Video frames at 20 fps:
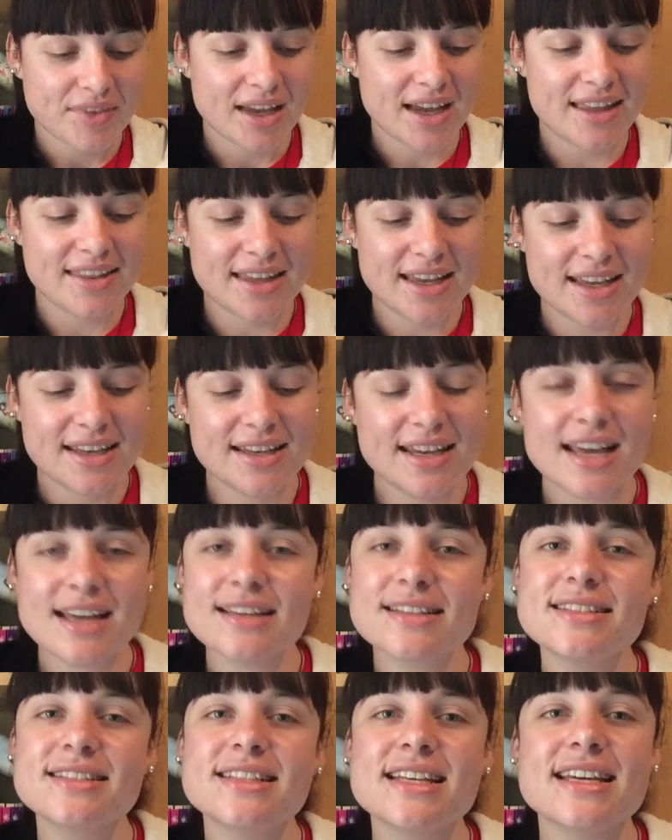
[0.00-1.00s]
And then
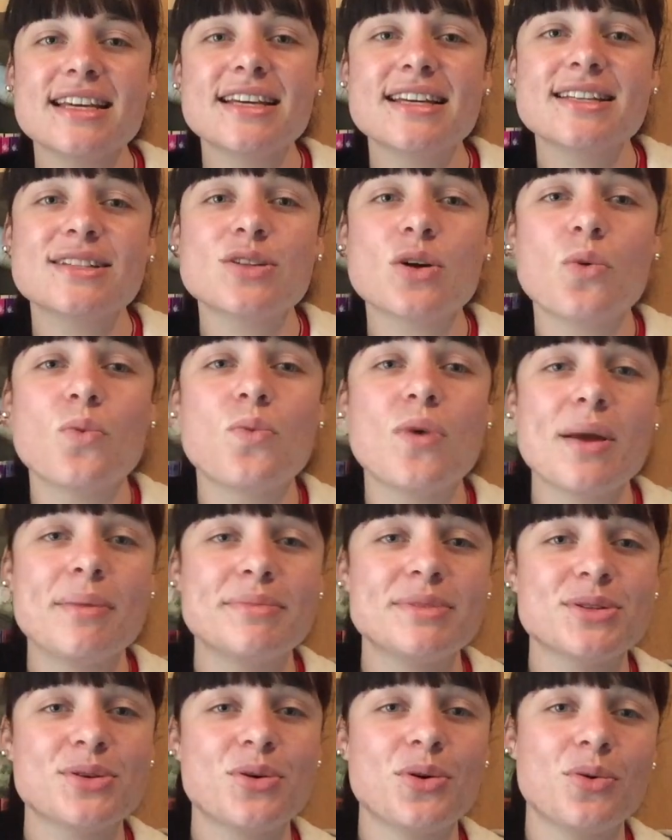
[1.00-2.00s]
next is
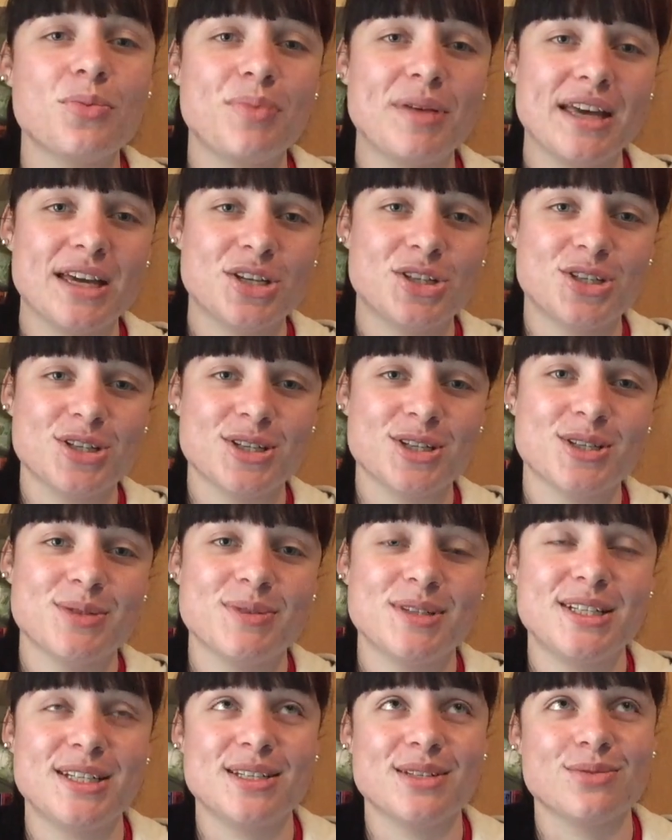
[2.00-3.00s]
Whimsical Pictures,
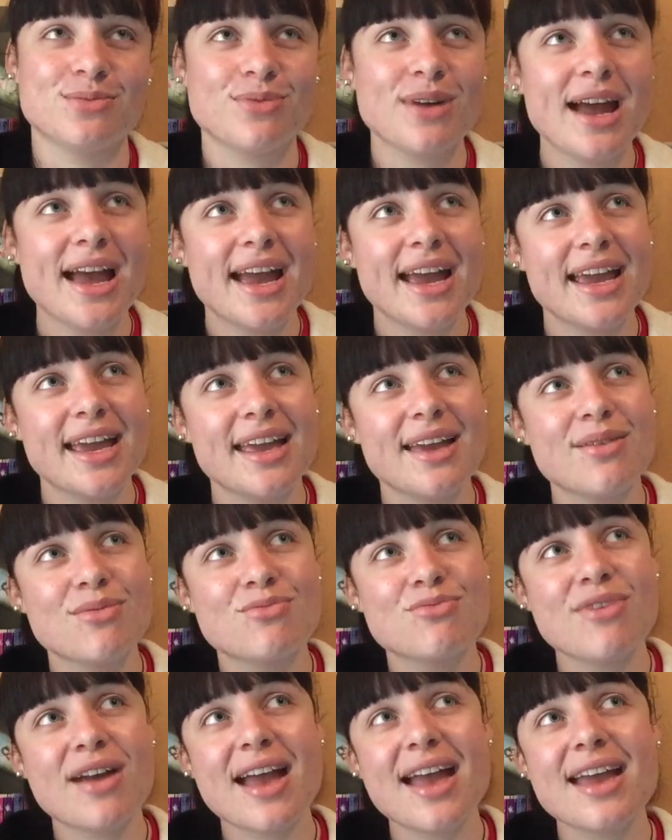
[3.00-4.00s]
which is Ray.
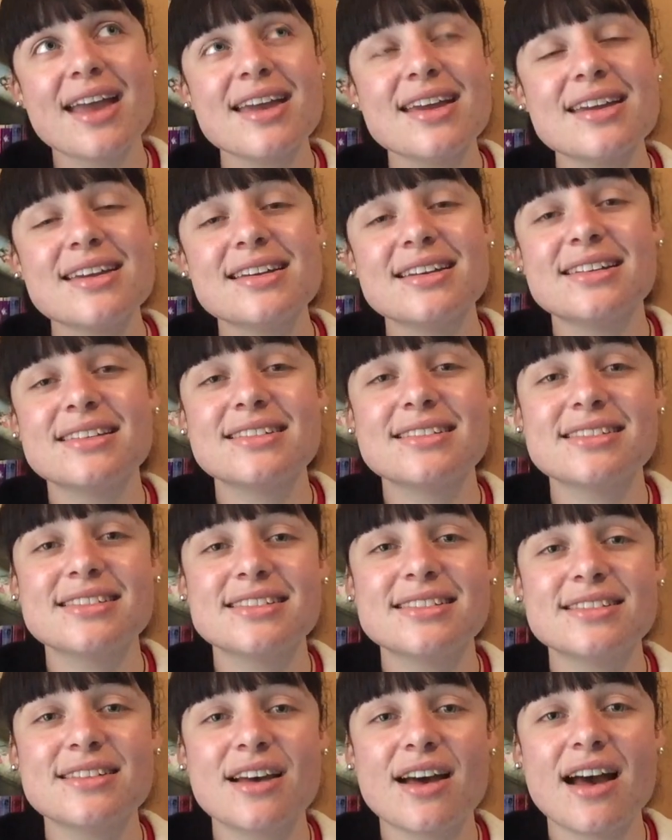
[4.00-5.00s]
Ray
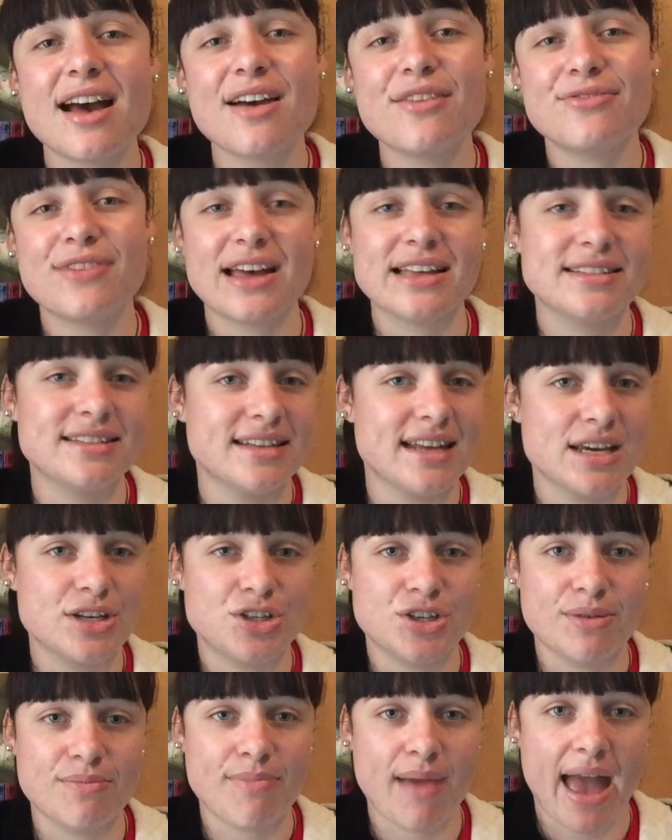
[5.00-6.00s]
is a
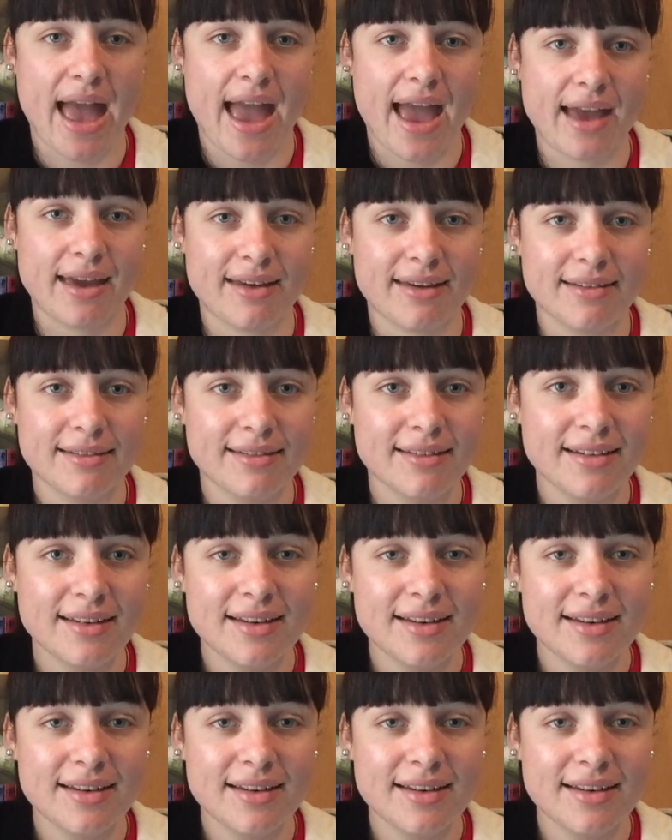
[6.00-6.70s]
fascination bag.